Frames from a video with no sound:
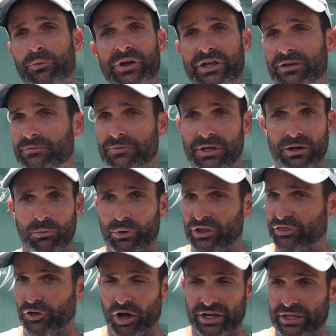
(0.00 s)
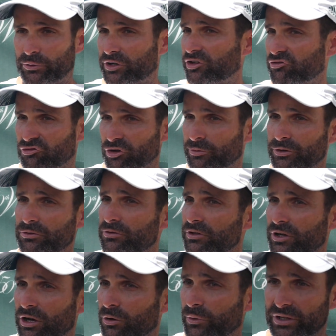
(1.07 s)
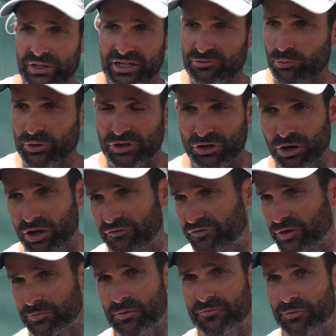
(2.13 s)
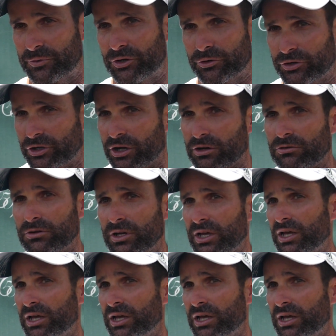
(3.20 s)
we we thought he would contribute. You know, we liked what we saw on film from a year ago.